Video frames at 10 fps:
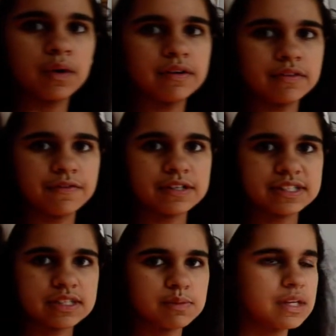of the
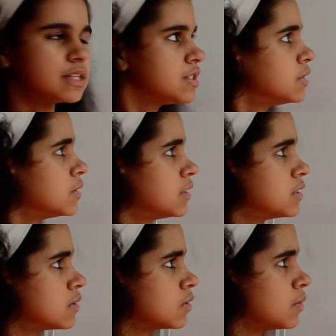first things we can do
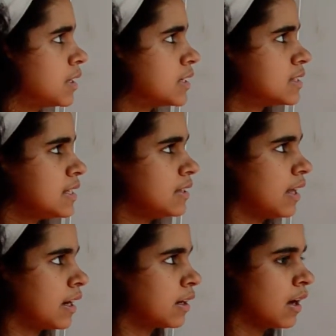is we can see
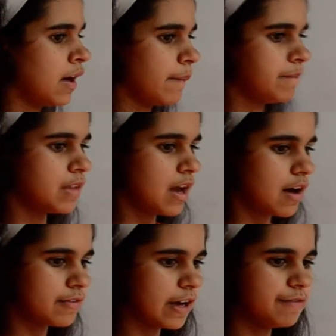that
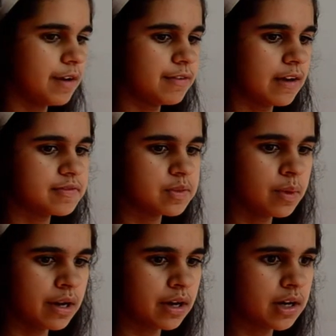a 5 by 5
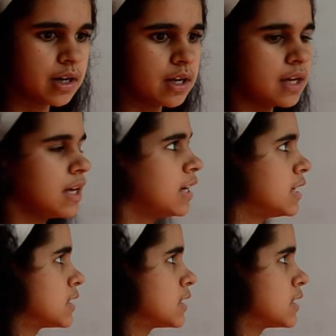square is